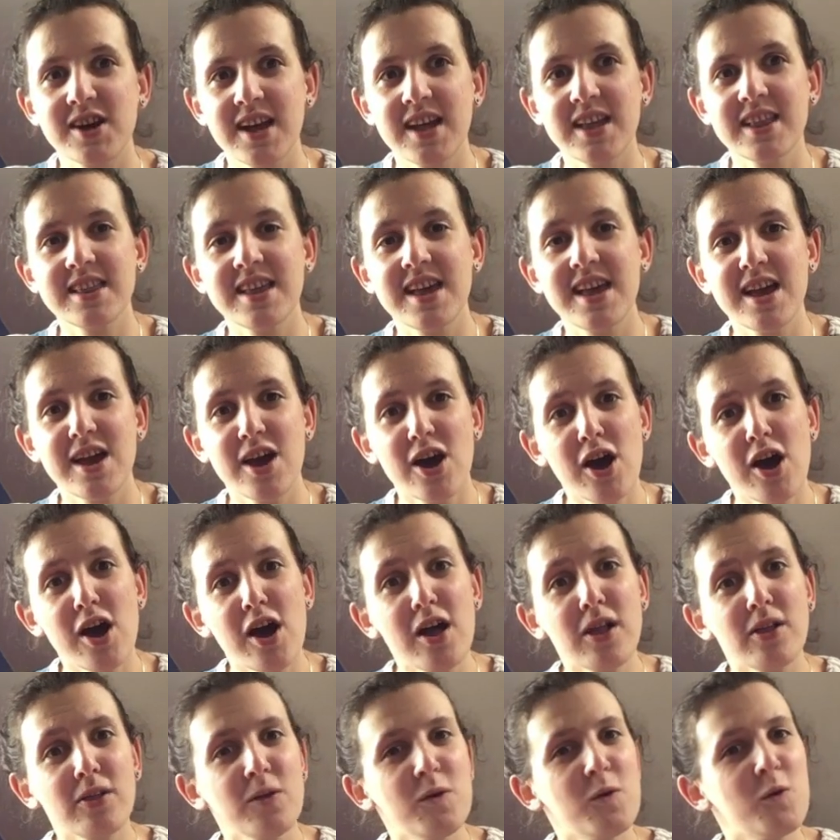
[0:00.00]
and they
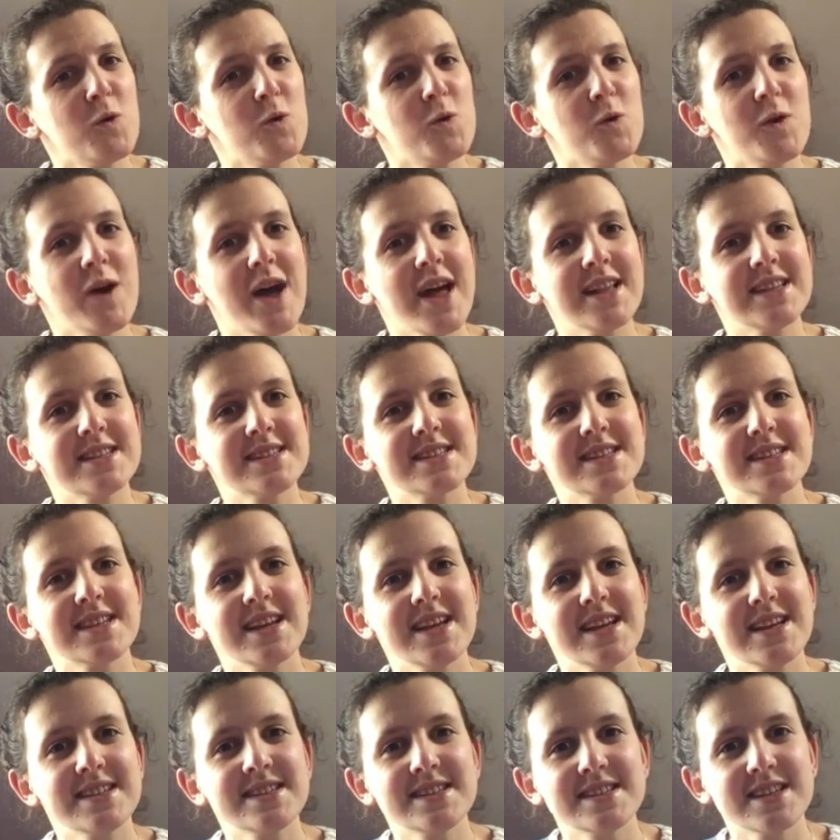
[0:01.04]
all went
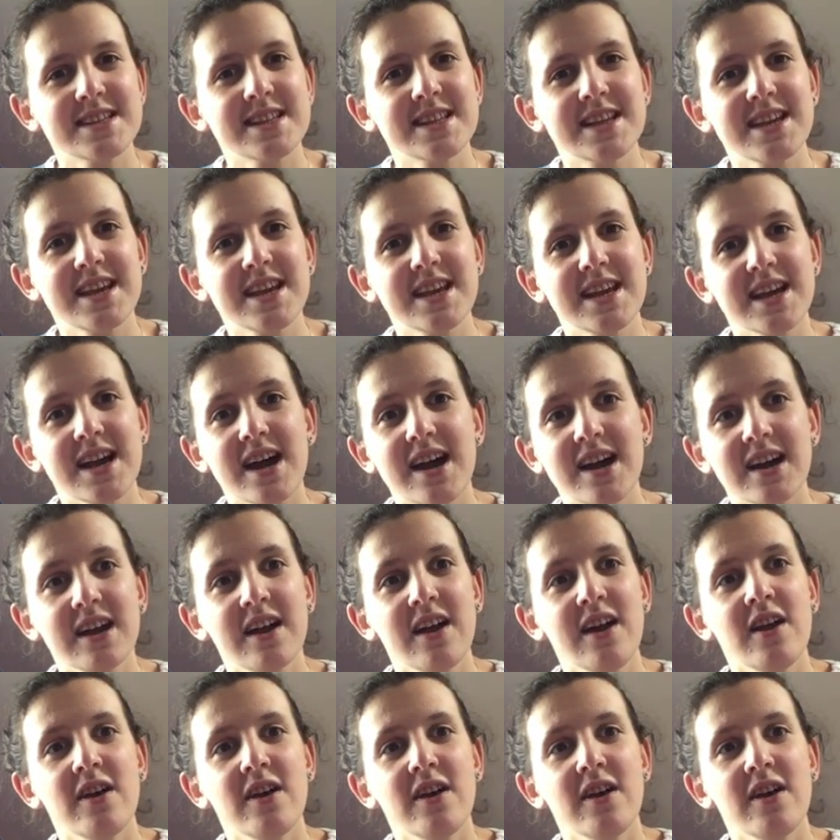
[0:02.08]
into the yard